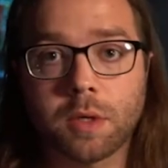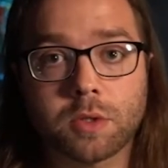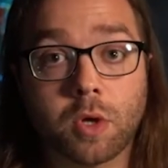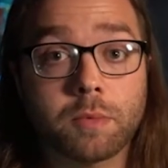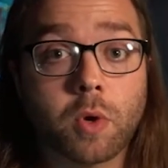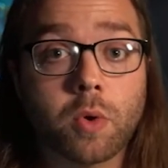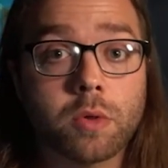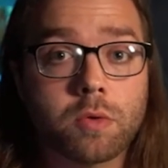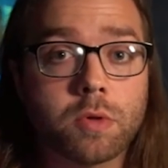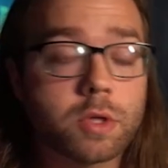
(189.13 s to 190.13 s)
So I'm going
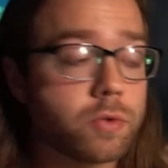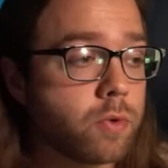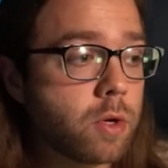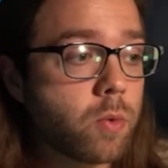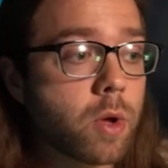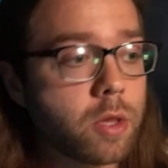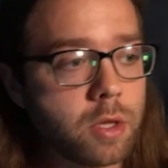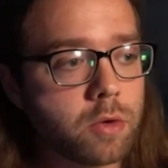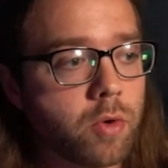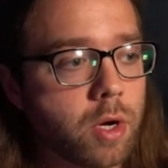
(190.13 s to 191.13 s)
through this really quickly
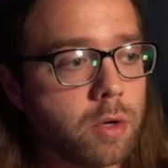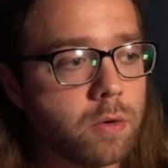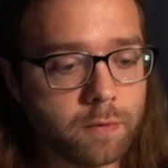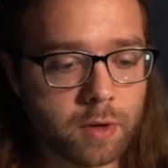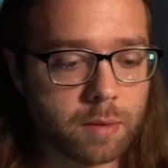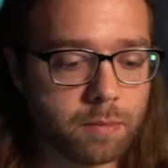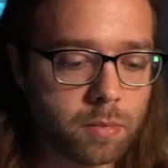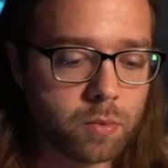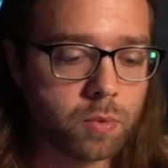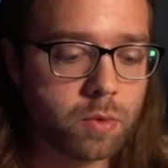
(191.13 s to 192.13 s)
to create a new VM.
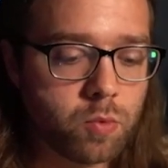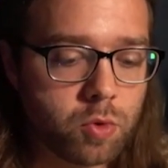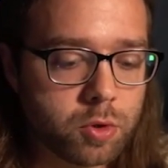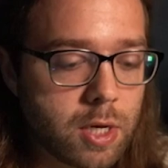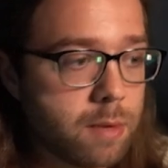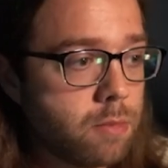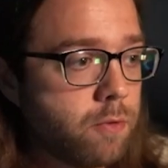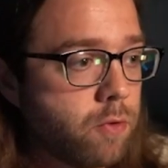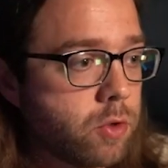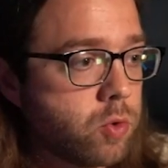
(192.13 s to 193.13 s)
We'll name the
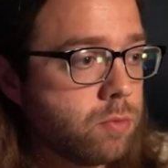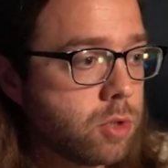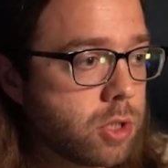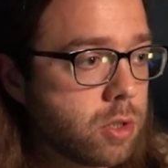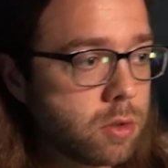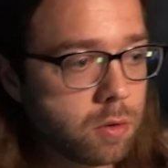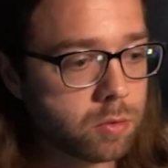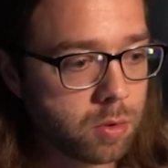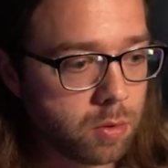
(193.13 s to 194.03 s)
virtual machine Goku.